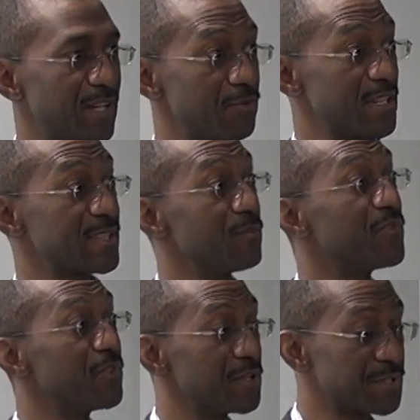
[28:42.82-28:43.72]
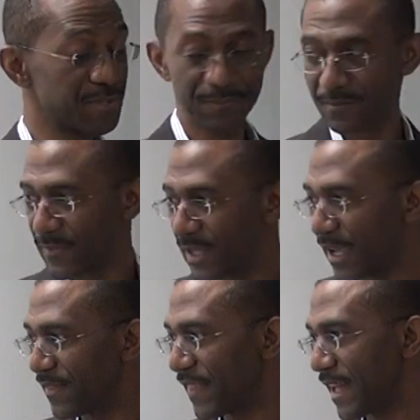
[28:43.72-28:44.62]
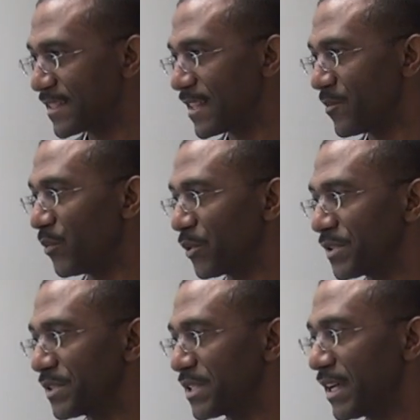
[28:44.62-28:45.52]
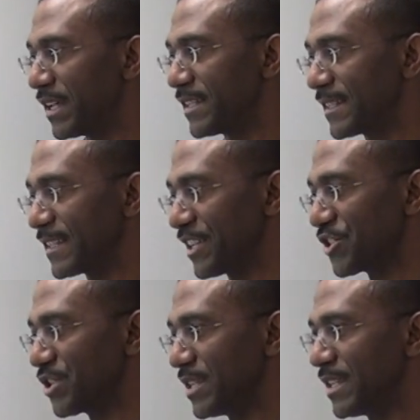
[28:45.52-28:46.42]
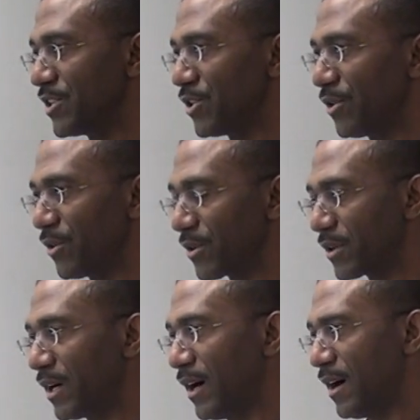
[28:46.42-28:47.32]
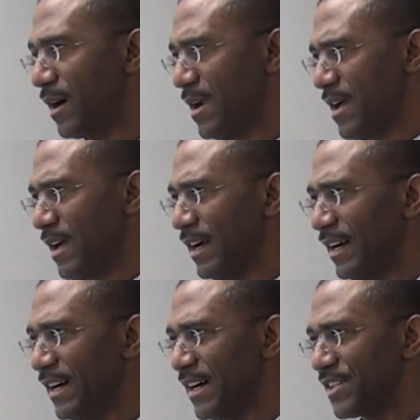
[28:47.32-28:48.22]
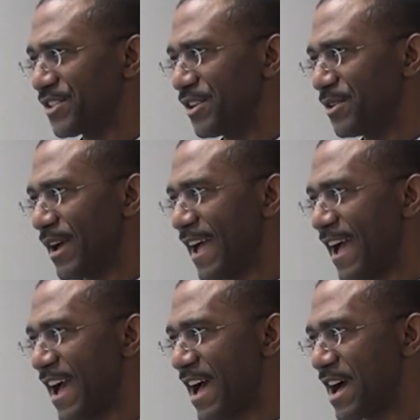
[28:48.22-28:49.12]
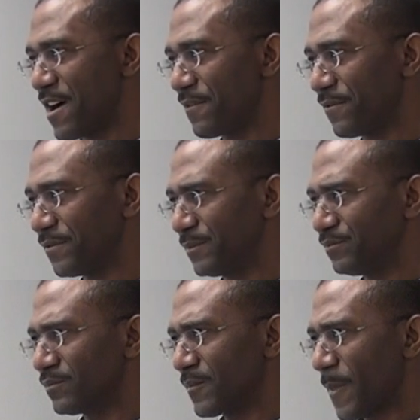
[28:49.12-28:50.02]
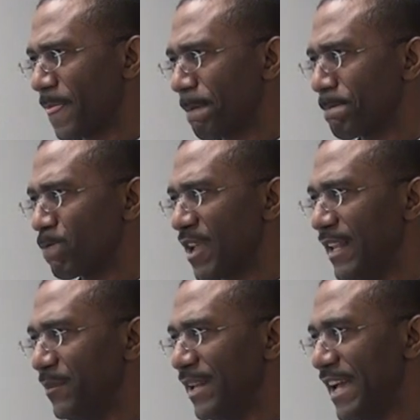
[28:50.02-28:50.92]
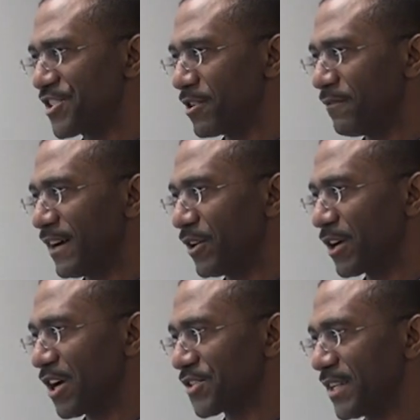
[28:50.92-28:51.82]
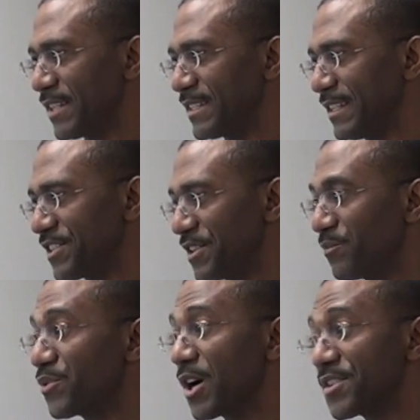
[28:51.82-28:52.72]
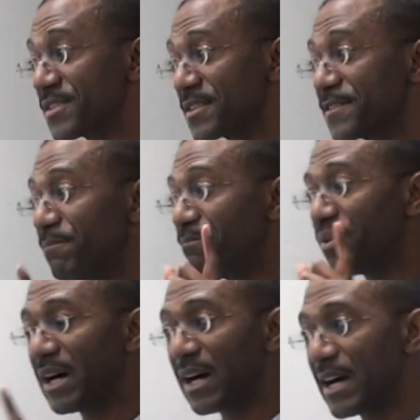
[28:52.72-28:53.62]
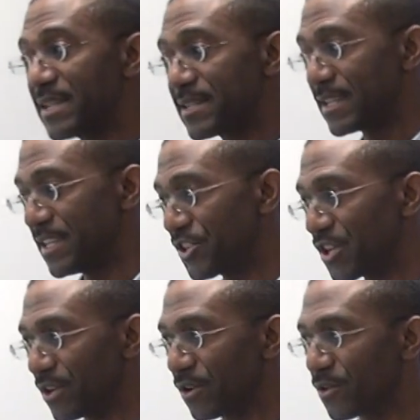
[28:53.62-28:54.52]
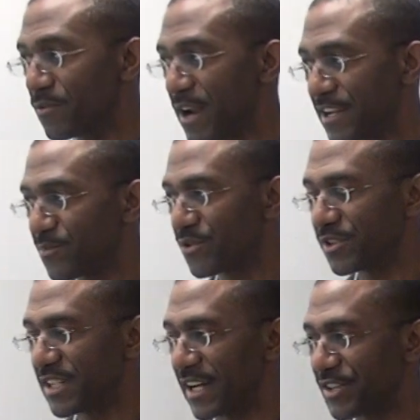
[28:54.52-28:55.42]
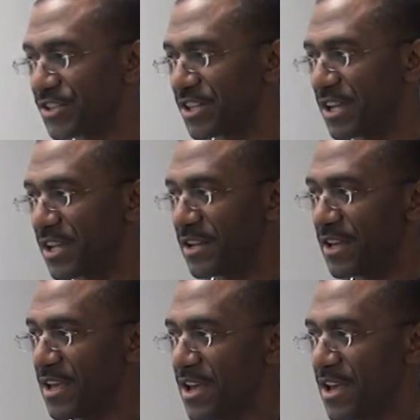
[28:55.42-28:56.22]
address them first. Okay, that's the important distinction here. So you have elimination of final consonant deletion process by teaching correct production